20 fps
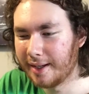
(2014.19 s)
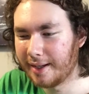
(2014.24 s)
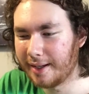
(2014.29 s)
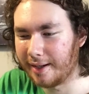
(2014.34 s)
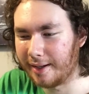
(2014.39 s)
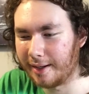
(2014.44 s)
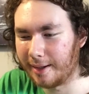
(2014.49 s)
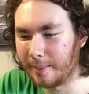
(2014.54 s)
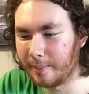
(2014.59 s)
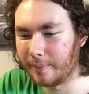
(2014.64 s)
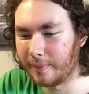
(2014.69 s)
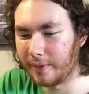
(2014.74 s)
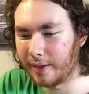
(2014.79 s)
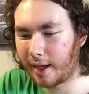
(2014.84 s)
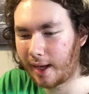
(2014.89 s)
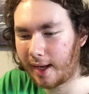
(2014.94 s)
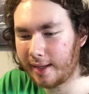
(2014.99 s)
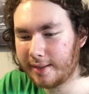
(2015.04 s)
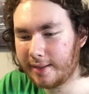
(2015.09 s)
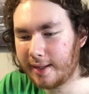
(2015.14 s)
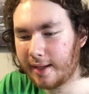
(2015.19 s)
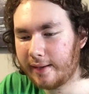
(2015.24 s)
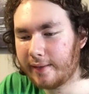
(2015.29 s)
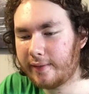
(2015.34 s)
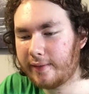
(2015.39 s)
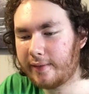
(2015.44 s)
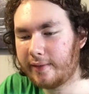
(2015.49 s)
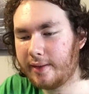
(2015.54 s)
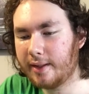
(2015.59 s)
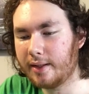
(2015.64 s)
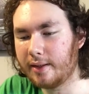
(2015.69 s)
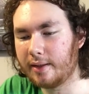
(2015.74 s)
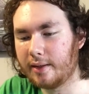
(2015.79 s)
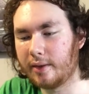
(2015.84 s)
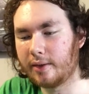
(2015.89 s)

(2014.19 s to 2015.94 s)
I guess the